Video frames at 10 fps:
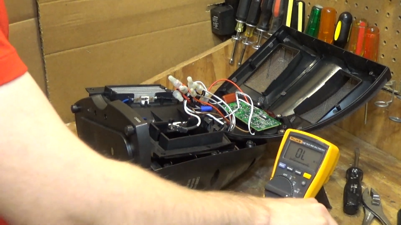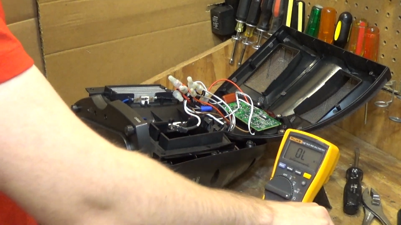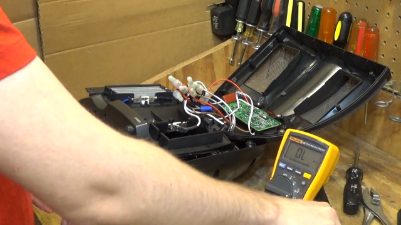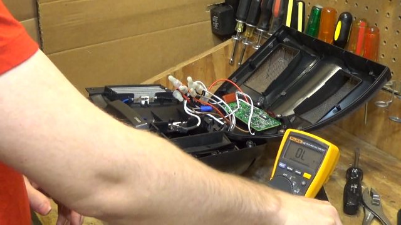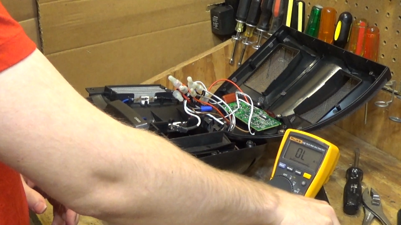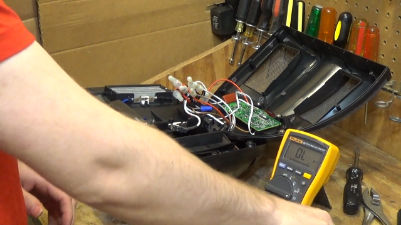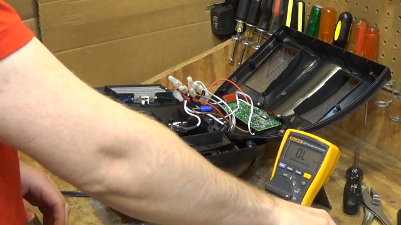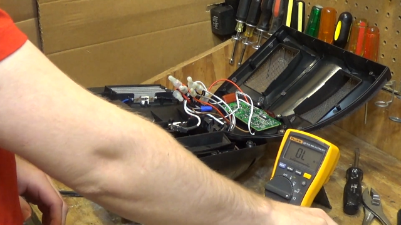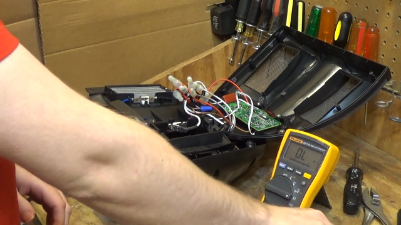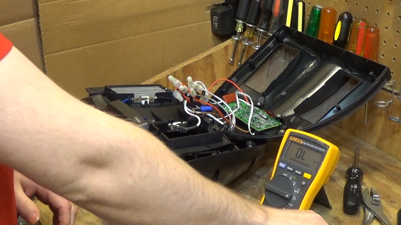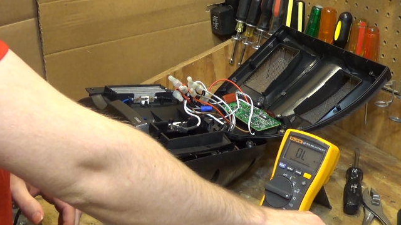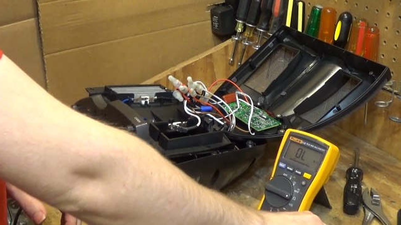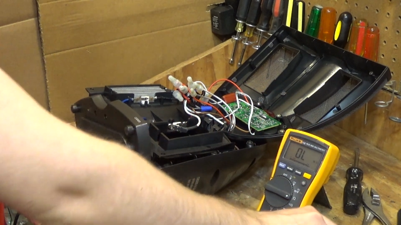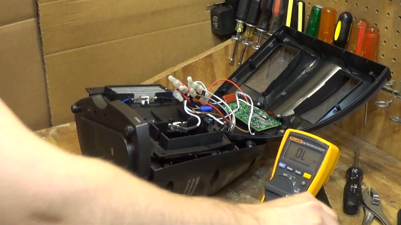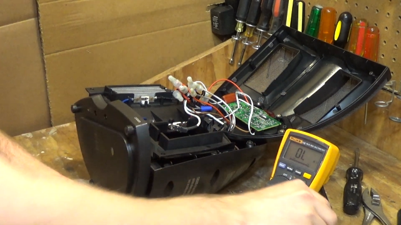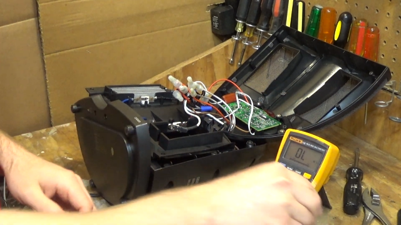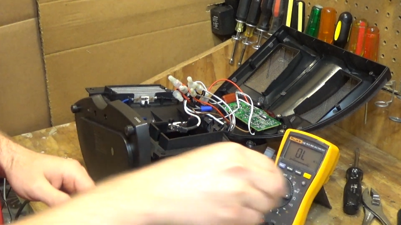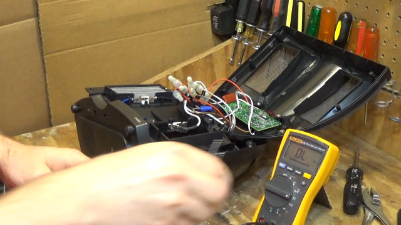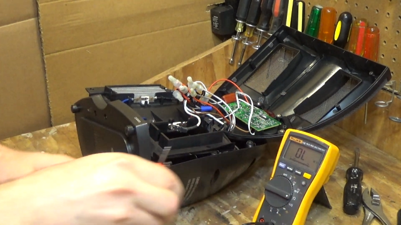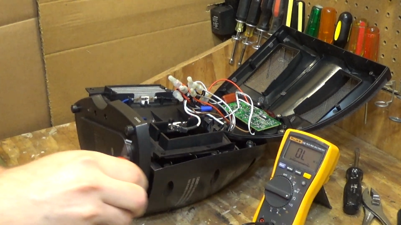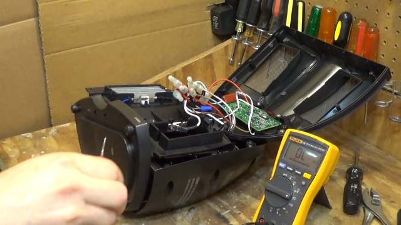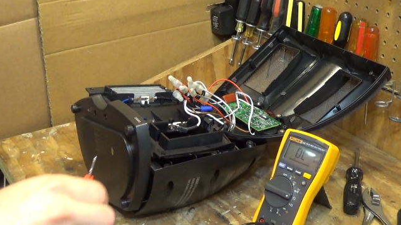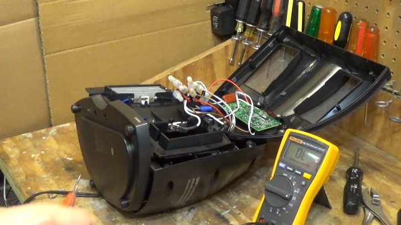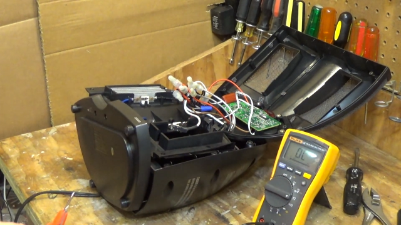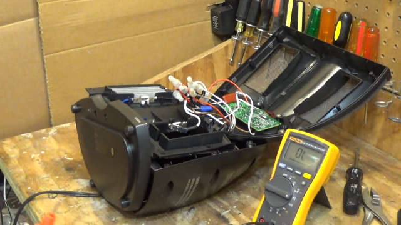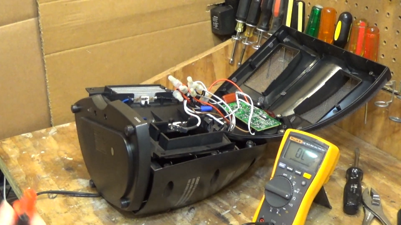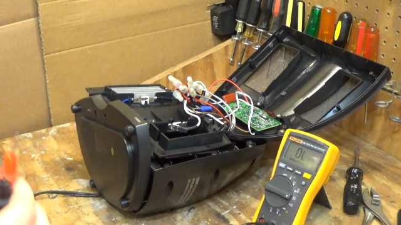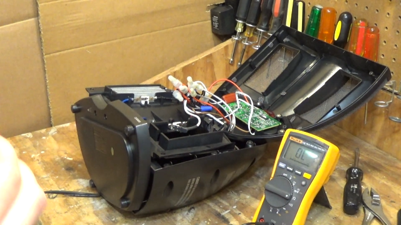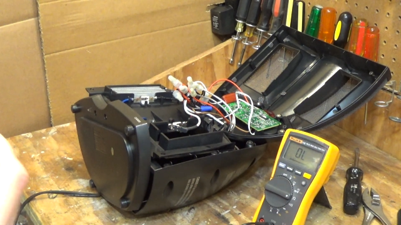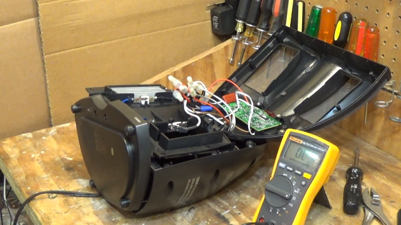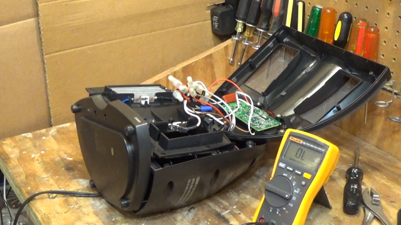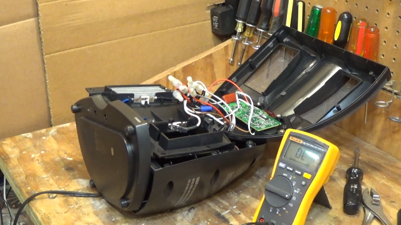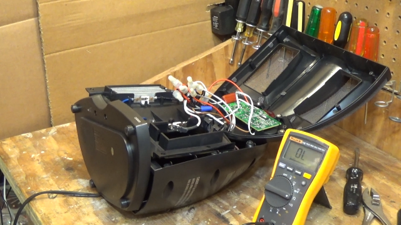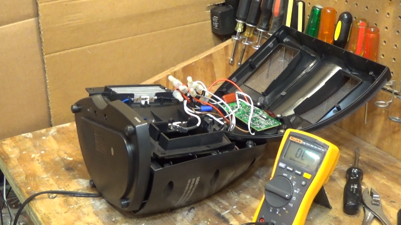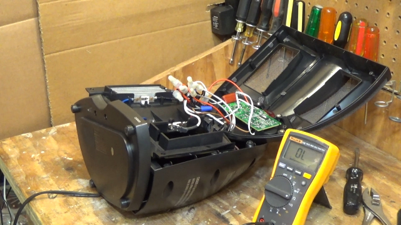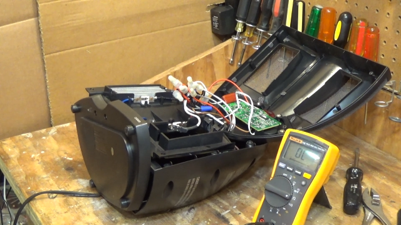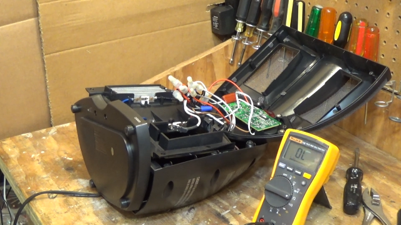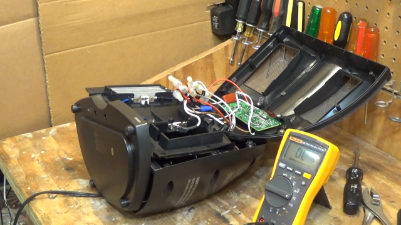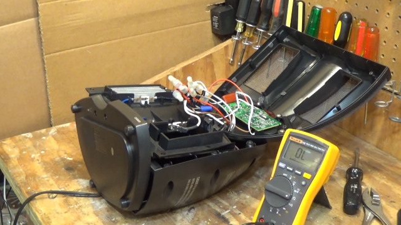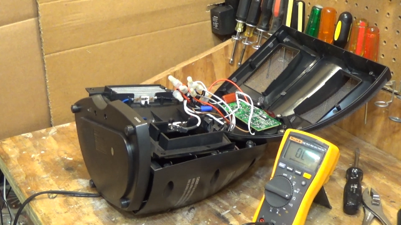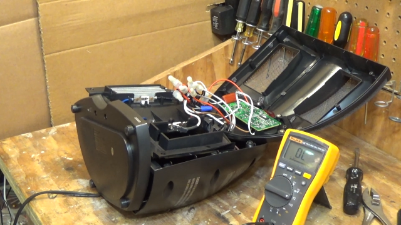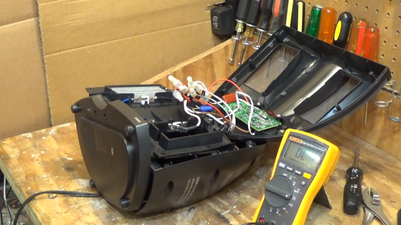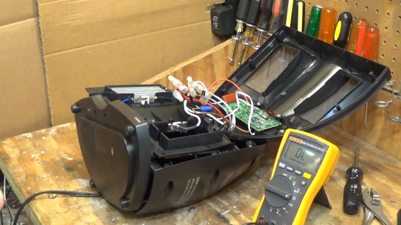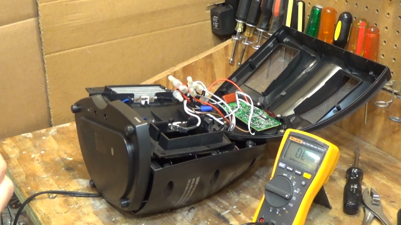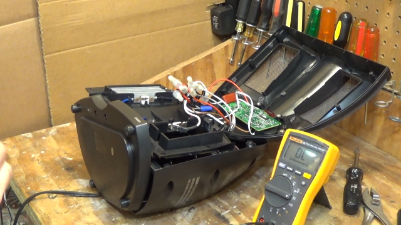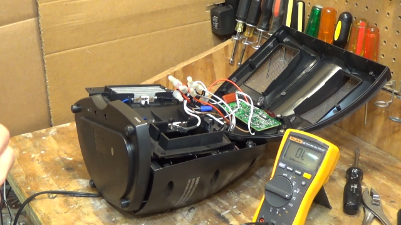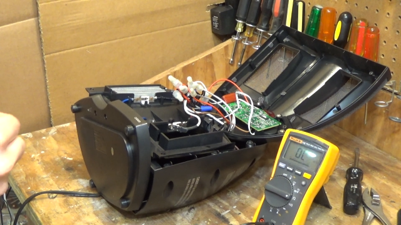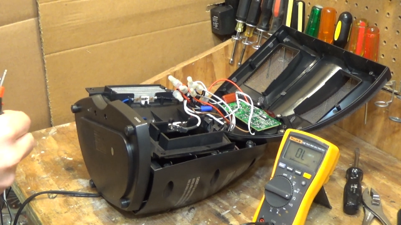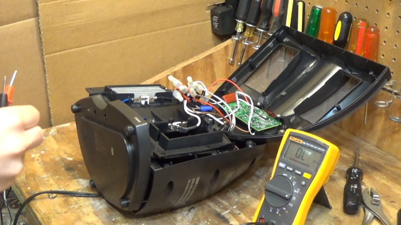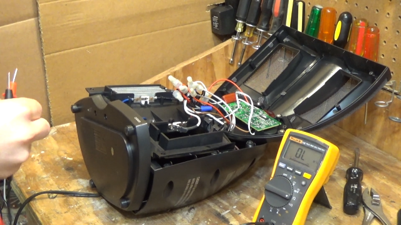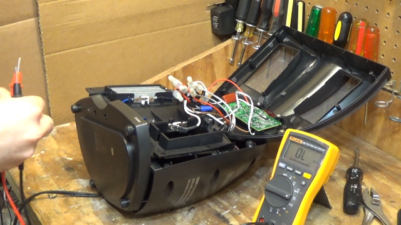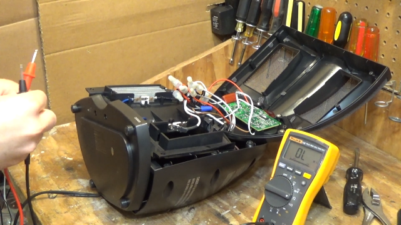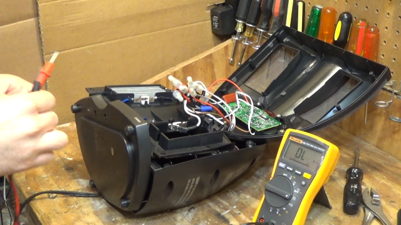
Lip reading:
No face is visible, so there are no lips to read.